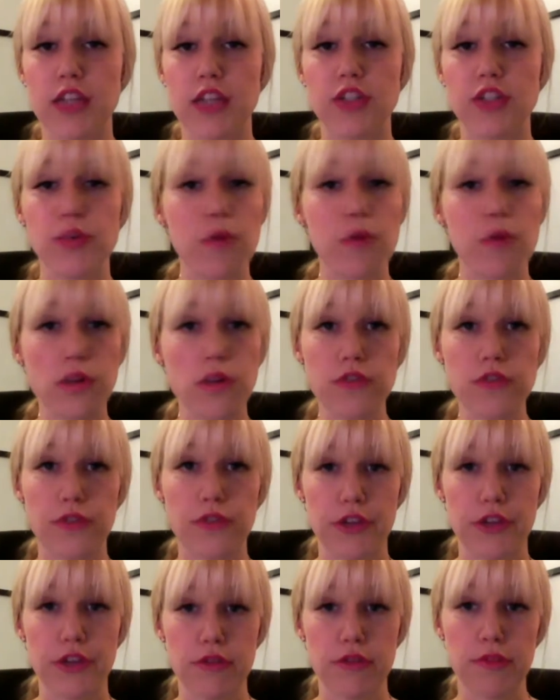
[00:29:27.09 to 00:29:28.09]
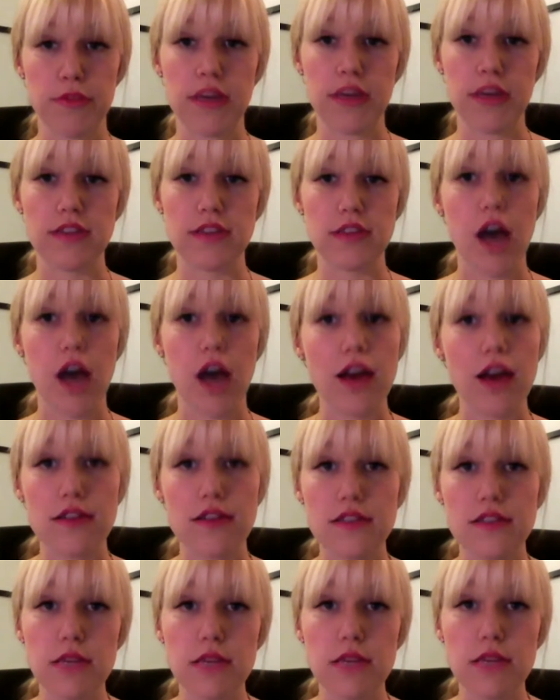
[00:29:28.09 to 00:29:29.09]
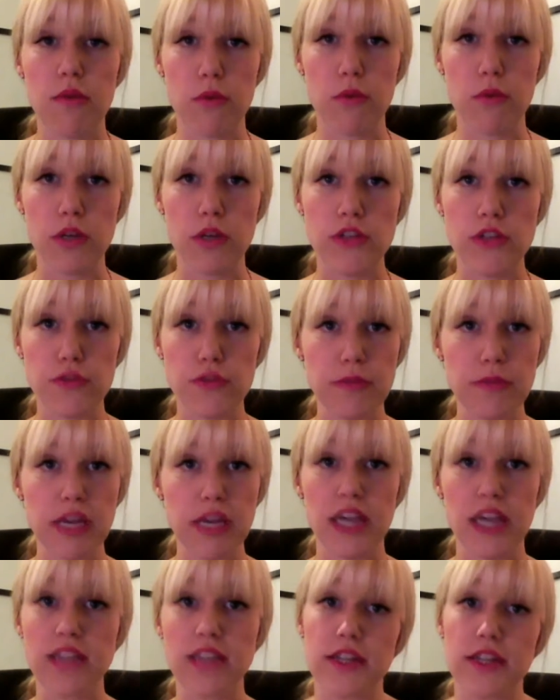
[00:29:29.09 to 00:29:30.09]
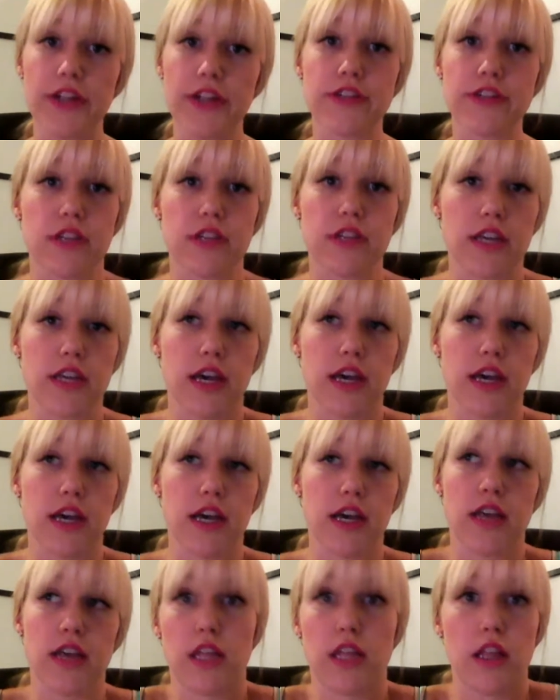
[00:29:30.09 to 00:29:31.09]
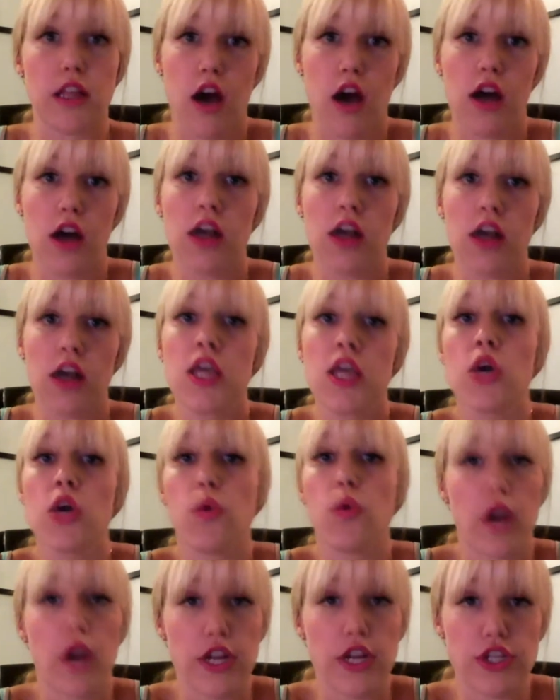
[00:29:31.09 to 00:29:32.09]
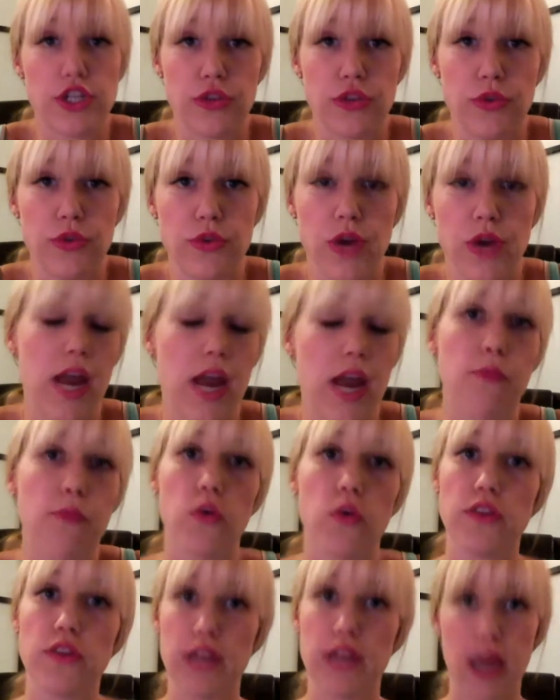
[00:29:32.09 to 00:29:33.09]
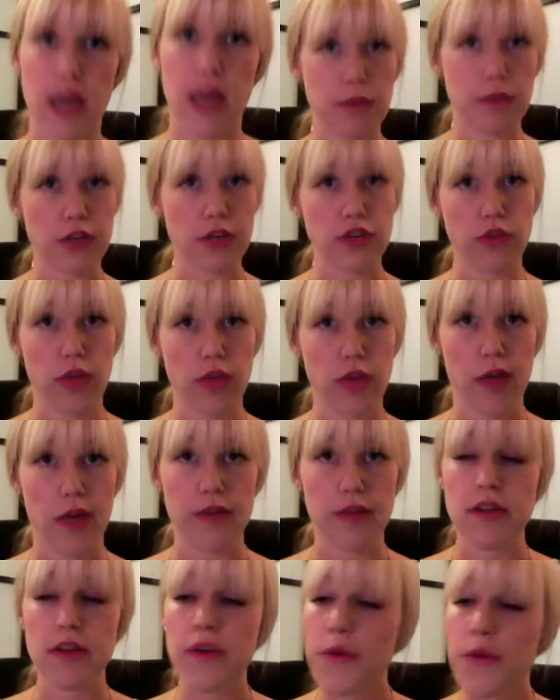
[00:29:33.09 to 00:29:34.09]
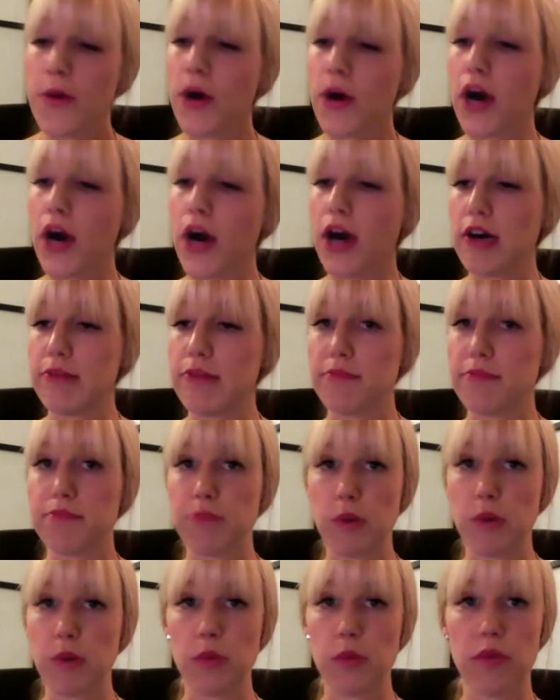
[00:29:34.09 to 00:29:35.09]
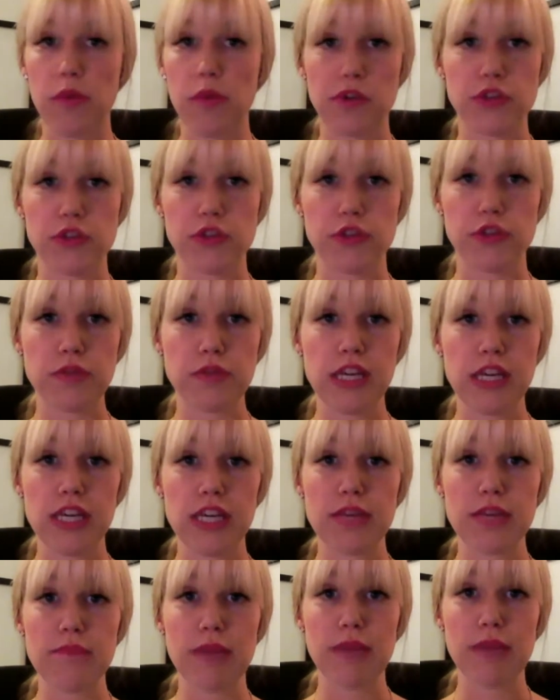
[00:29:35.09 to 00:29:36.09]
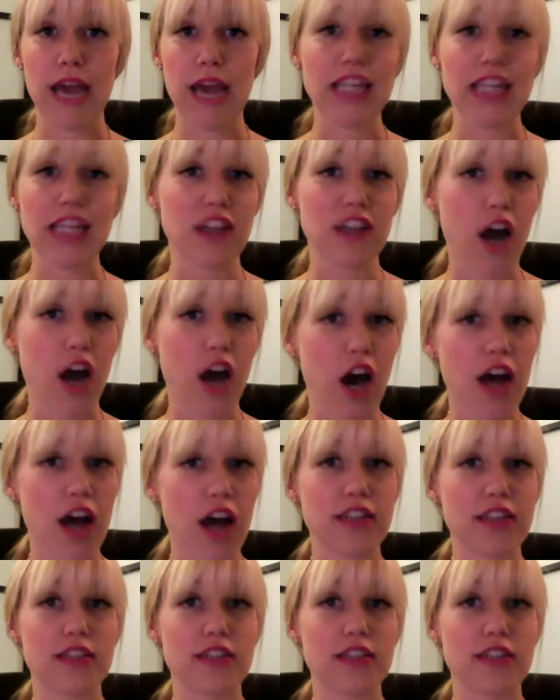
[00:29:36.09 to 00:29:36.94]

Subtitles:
do what works for you. Because honestly, what works for me, I could sit here and tell you guys all night long what I do, and I'm more than happy to do that. But what works for me might not